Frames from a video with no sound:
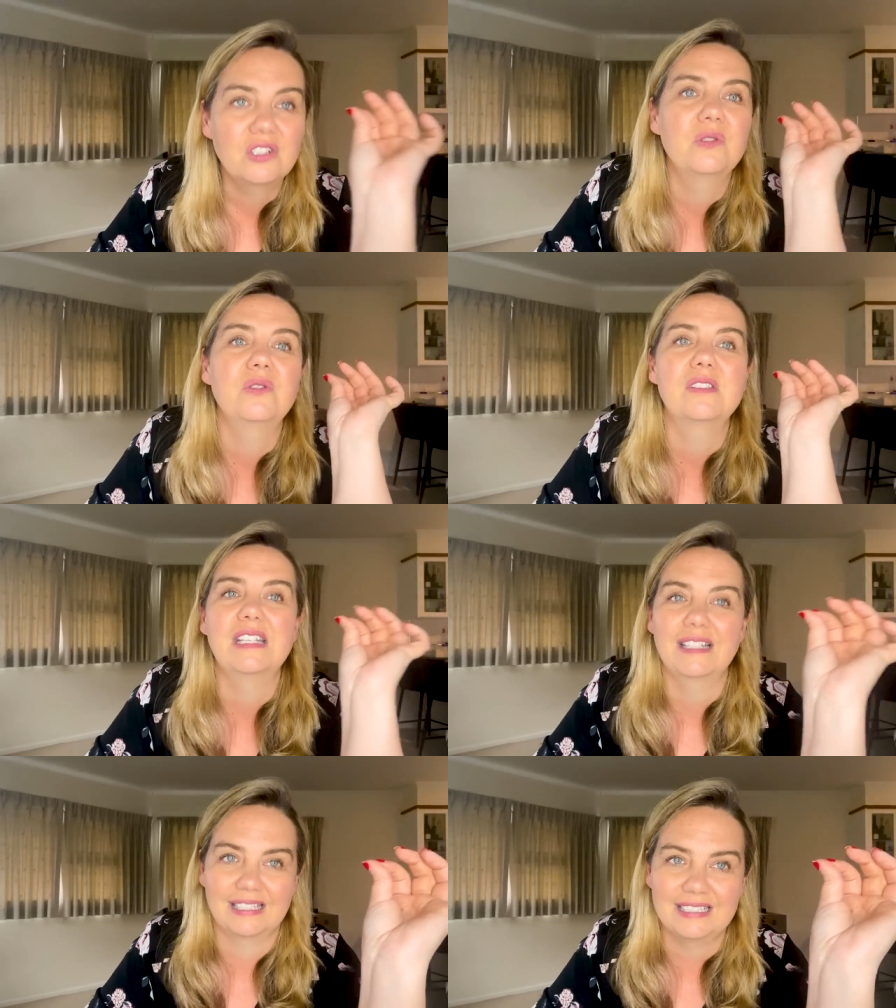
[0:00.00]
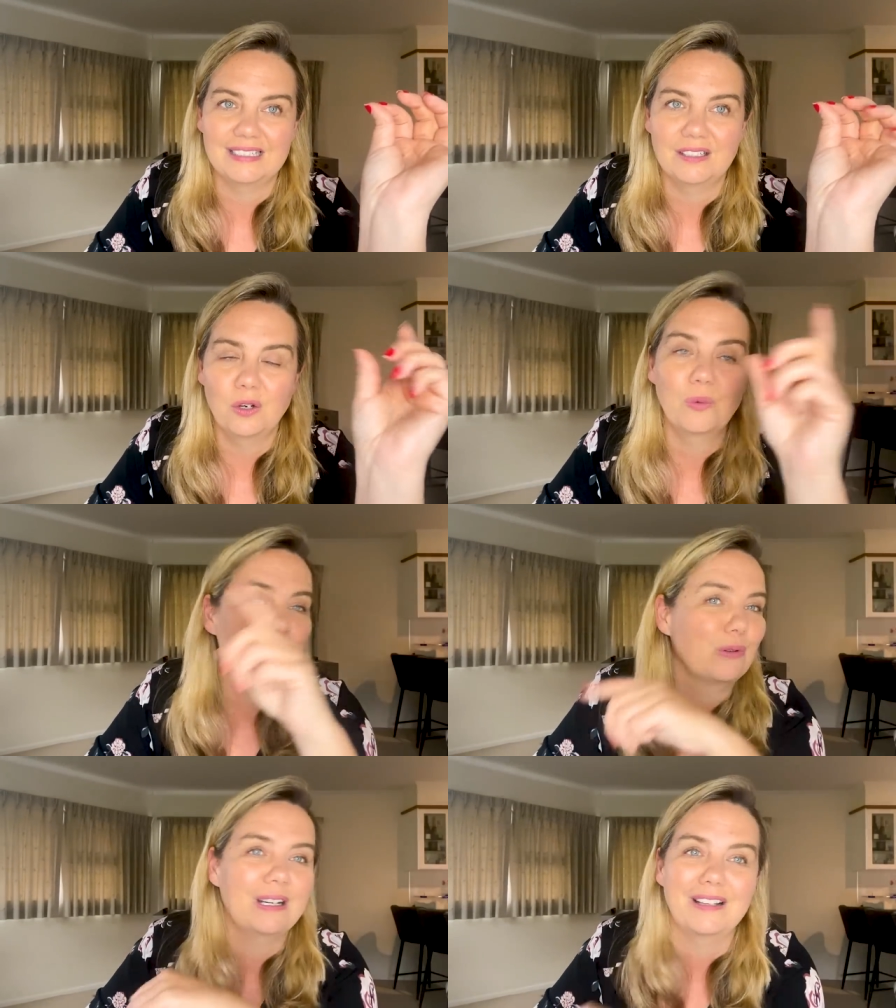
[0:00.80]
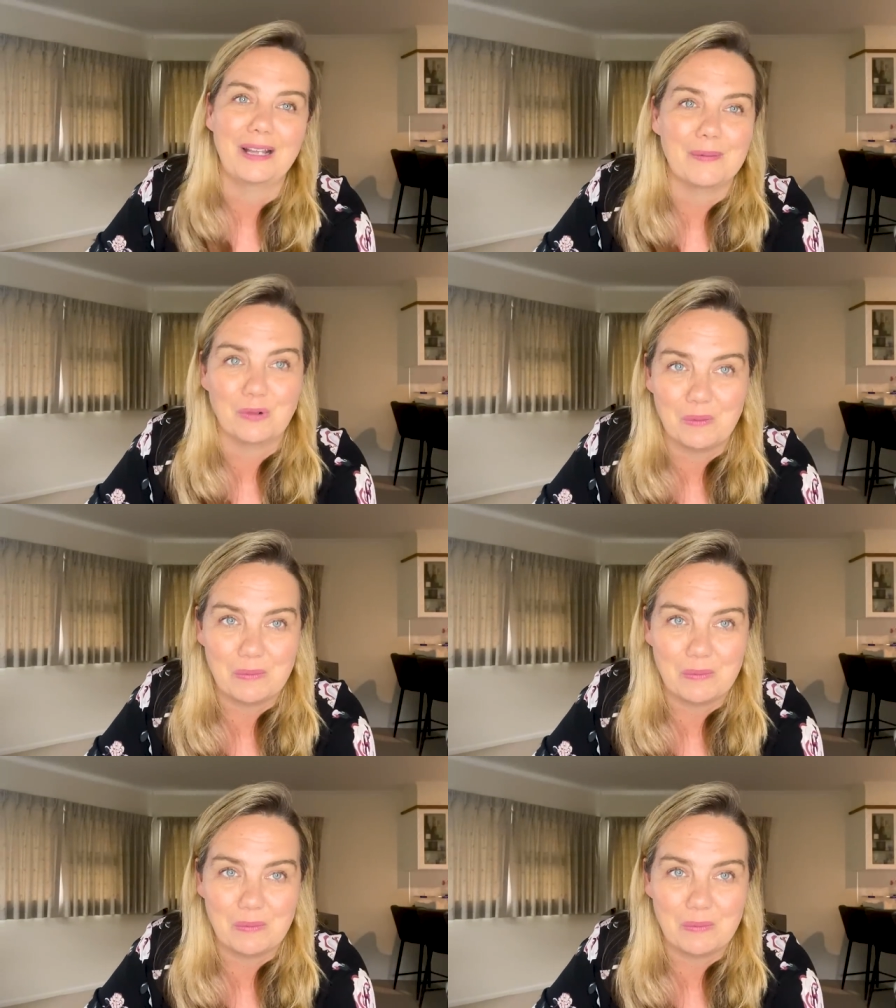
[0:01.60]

to New Zealand, we drink a lot more